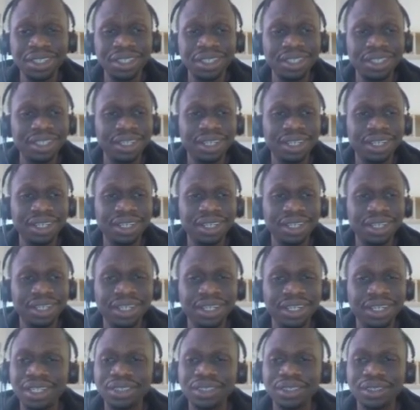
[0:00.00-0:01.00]
Yeah,
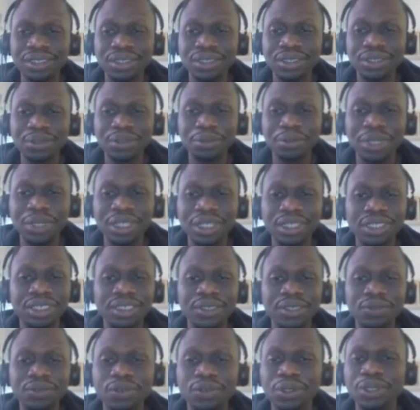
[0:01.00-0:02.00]
to make it
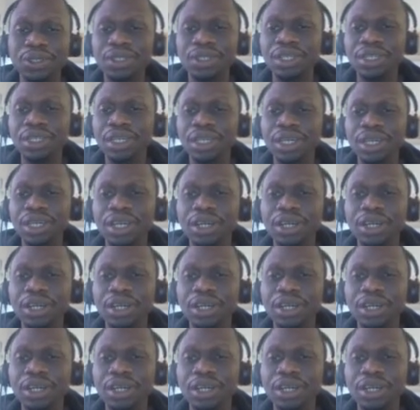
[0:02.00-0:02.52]
easy for the